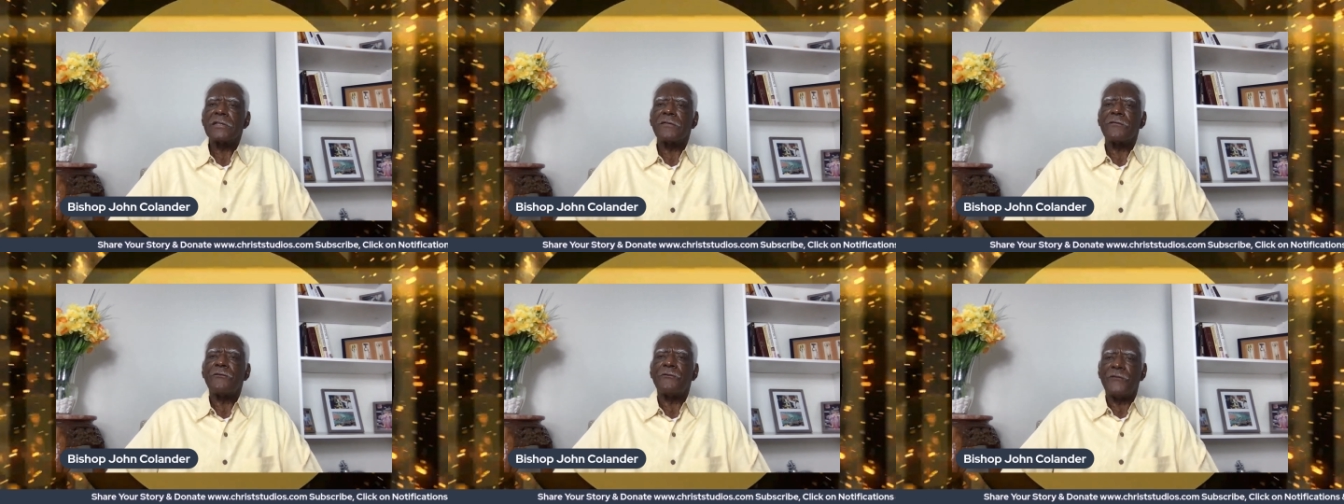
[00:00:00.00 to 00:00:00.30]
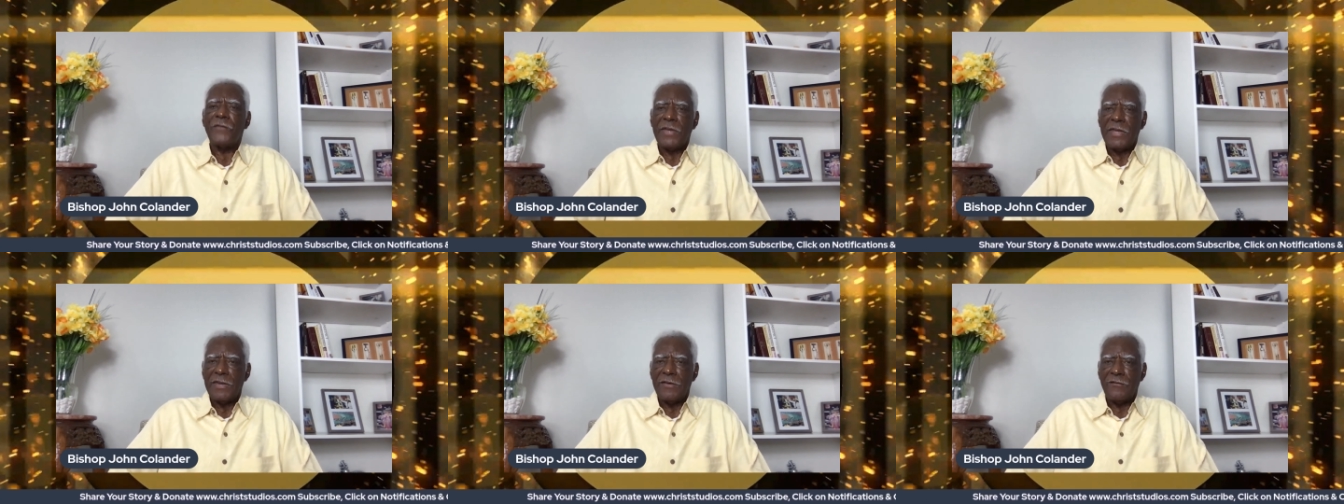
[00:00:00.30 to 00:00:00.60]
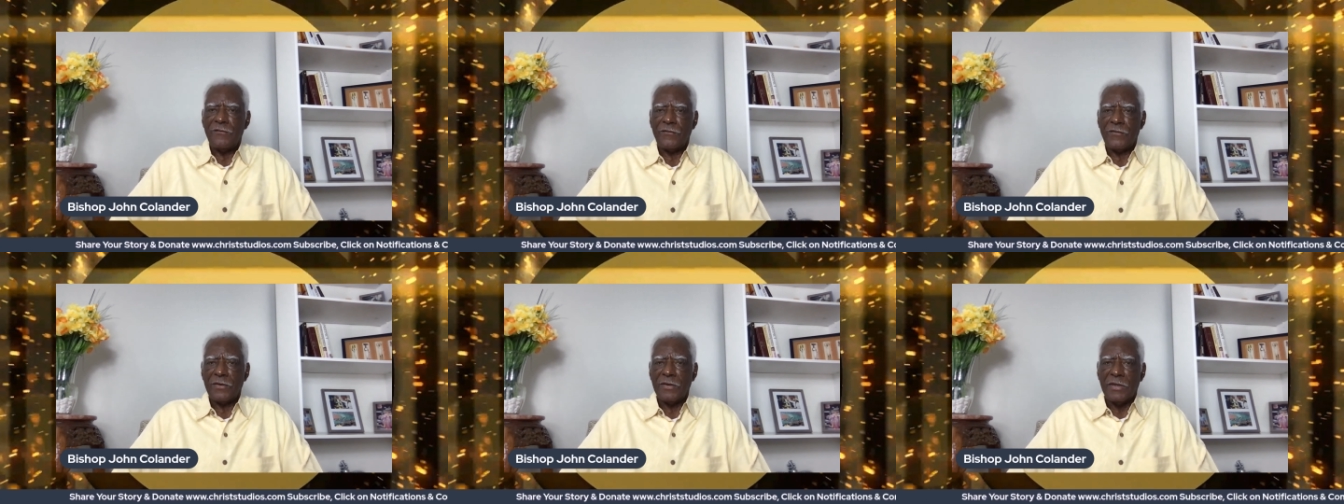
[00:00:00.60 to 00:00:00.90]
of
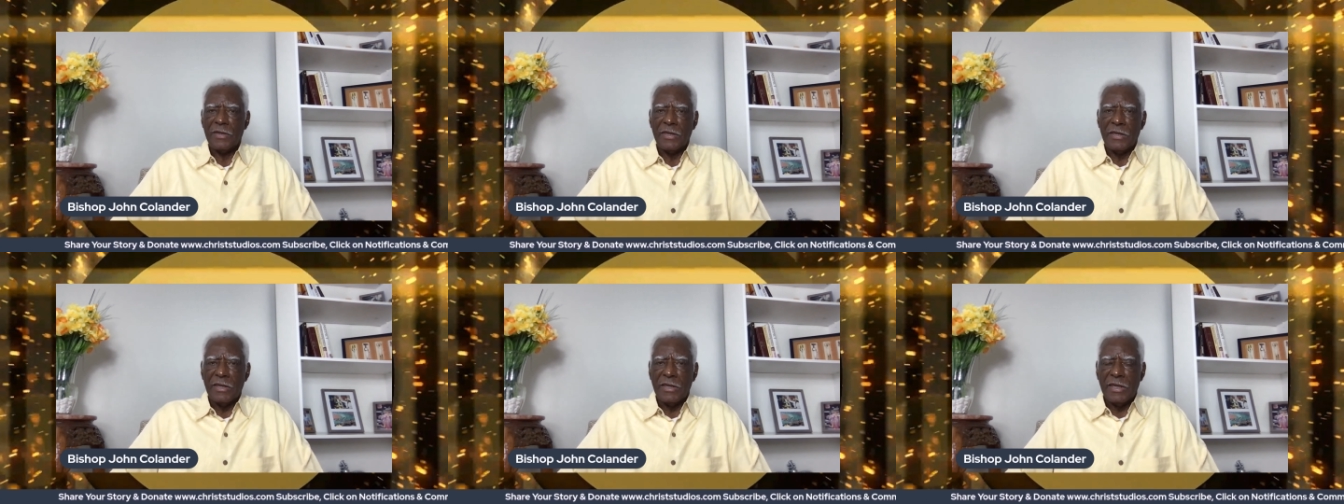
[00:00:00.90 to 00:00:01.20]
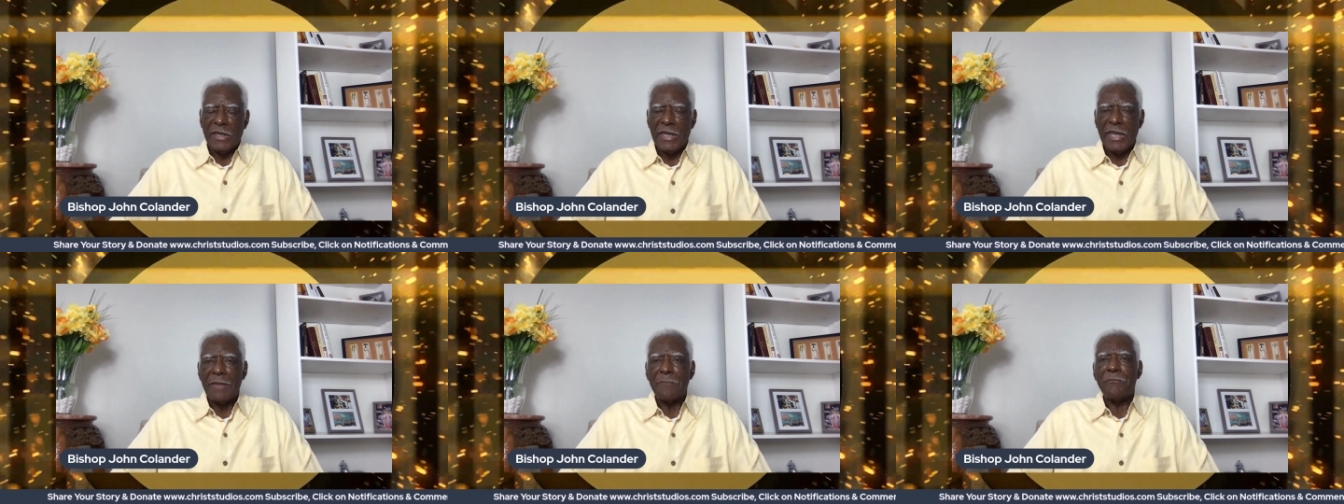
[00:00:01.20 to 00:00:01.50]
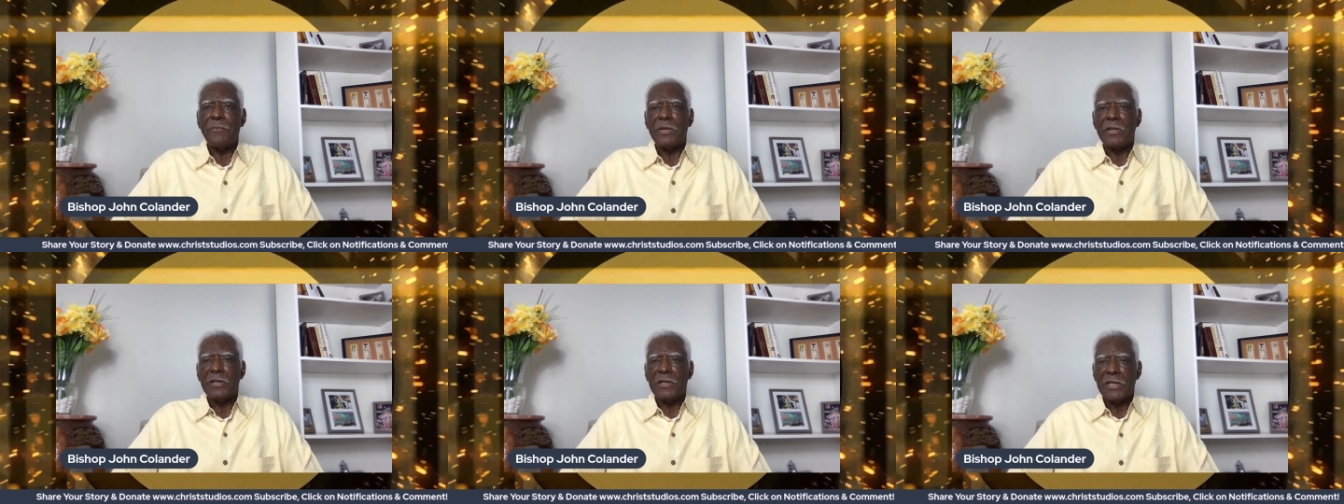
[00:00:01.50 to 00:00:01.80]
faith and
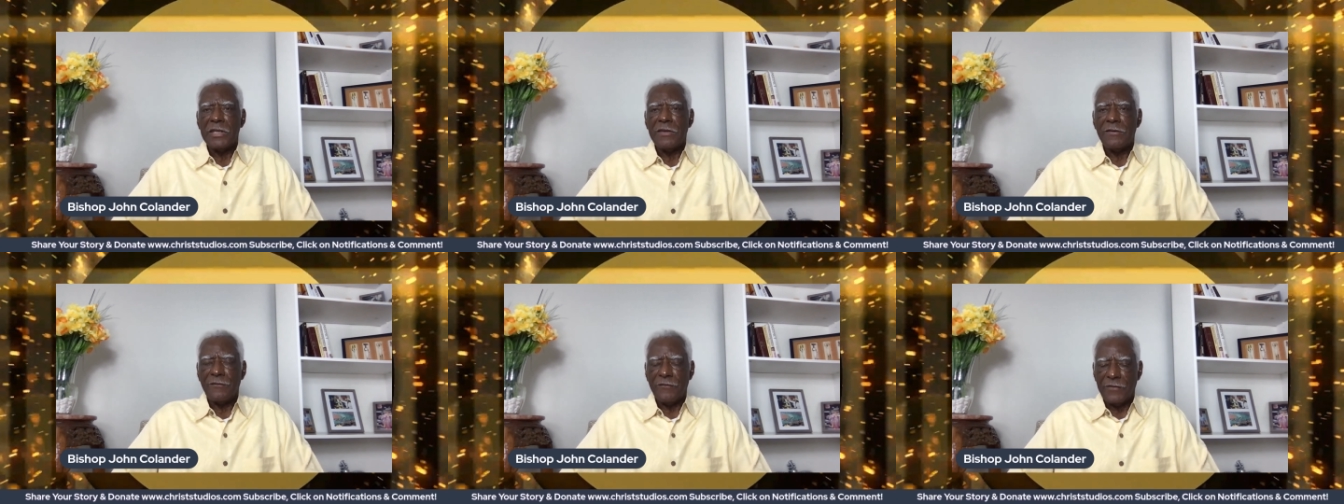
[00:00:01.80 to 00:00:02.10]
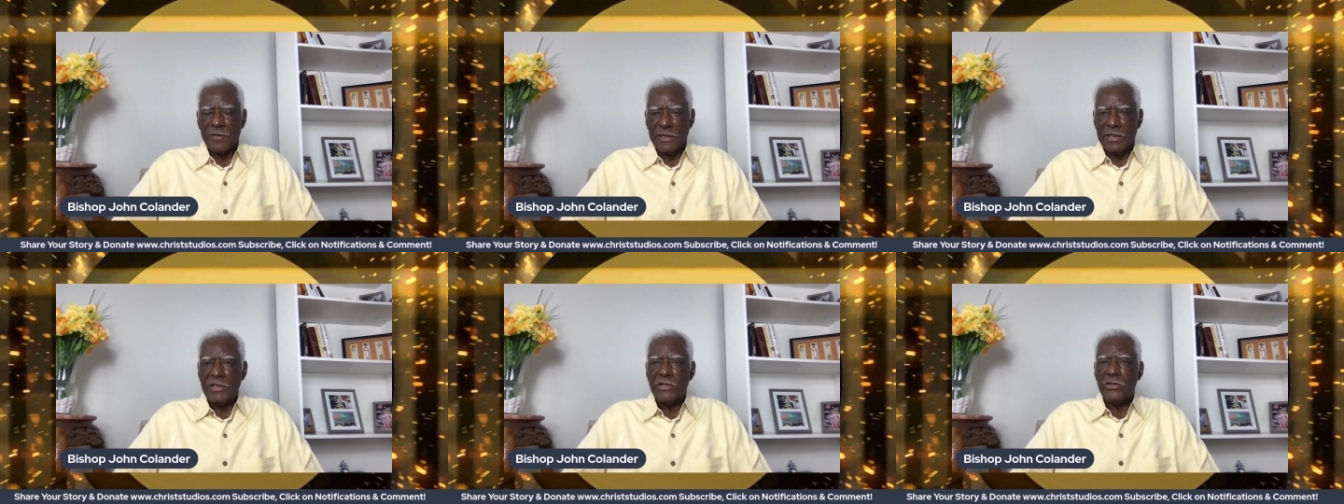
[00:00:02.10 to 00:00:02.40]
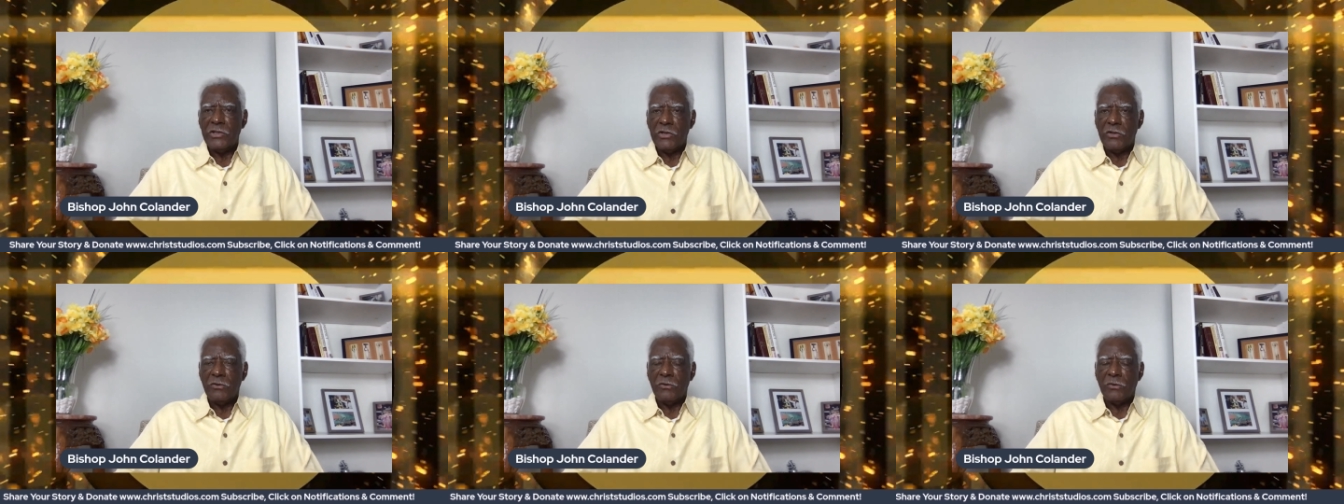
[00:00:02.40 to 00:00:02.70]
belief in
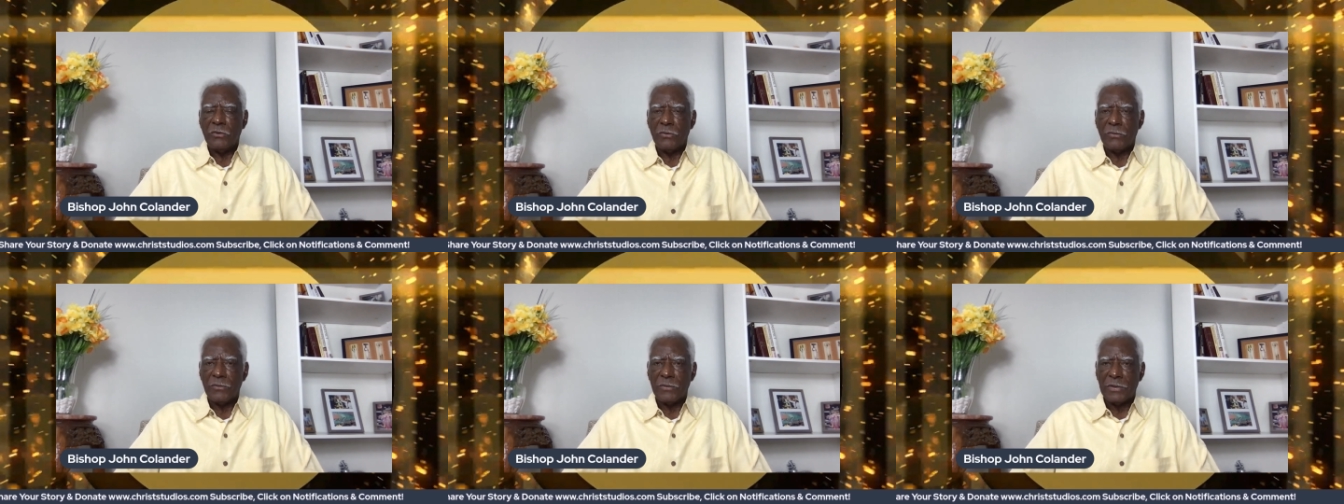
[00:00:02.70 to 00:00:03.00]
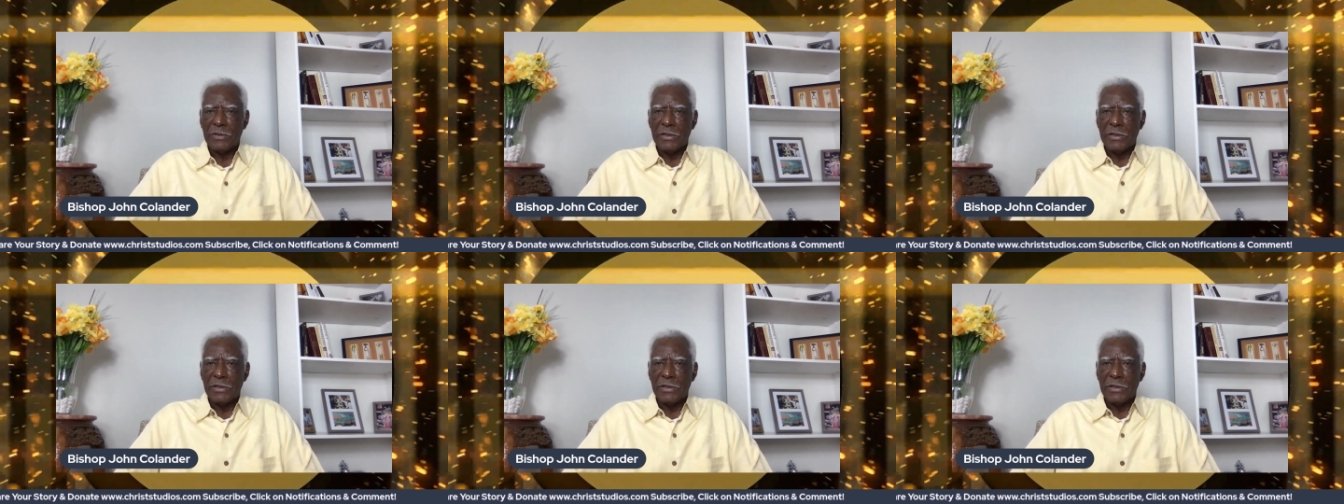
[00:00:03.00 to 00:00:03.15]
you,